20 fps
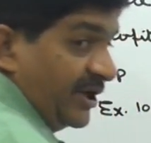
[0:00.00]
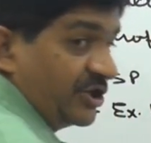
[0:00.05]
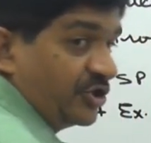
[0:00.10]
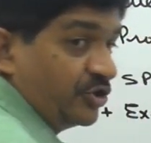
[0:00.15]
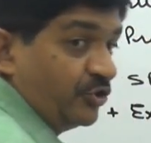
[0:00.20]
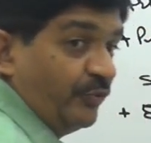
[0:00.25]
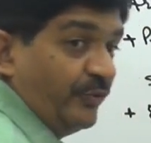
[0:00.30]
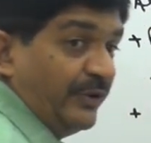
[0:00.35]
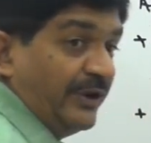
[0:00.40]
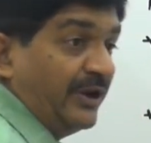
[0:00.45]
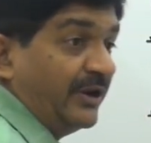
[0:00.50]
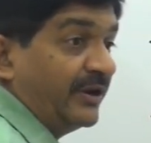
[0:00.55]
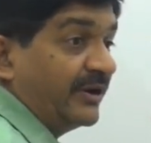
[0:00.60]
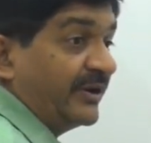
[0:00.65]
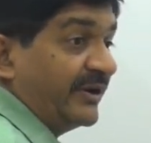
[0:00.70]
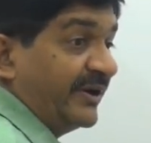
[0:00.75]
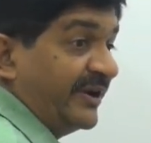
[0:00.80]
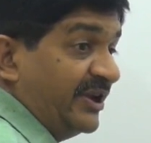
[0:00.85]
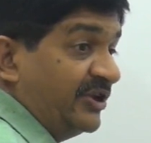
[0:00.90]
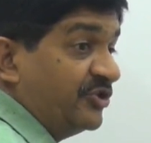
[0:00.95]
it
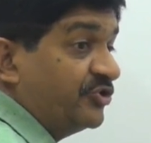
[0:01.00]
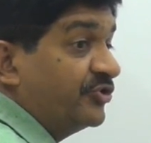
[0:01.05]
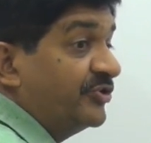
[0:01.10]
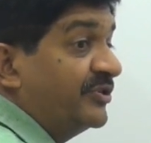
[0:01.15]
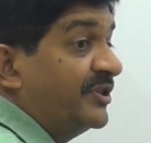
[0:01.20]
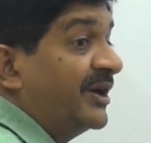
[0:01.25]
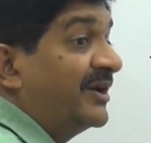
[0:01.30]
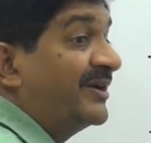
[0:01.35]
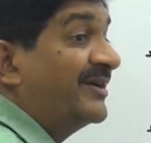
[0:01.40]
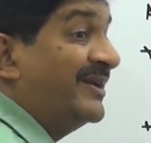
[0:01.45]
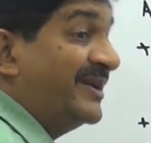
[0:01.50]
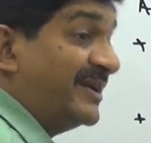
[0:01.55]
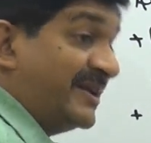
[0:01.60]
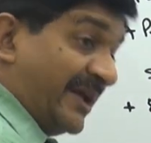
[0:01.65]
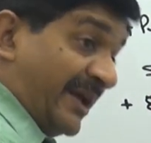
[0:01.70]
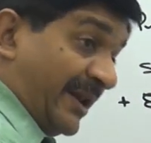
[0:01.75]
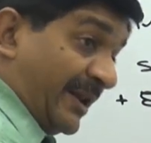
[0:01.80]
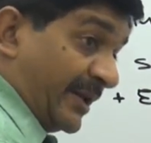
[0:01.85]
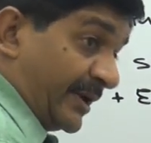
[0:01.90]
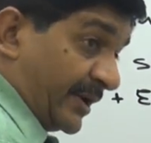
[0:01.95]
will reach the
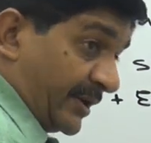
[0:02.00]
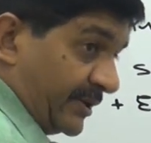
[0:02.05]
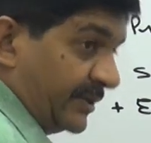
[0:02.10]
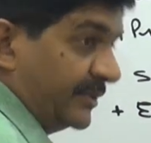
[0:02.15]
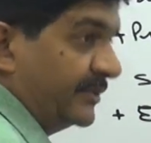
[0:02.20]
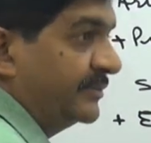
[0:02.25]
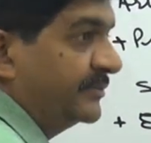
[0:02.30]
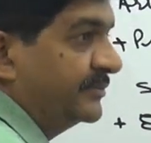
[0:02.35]
retailer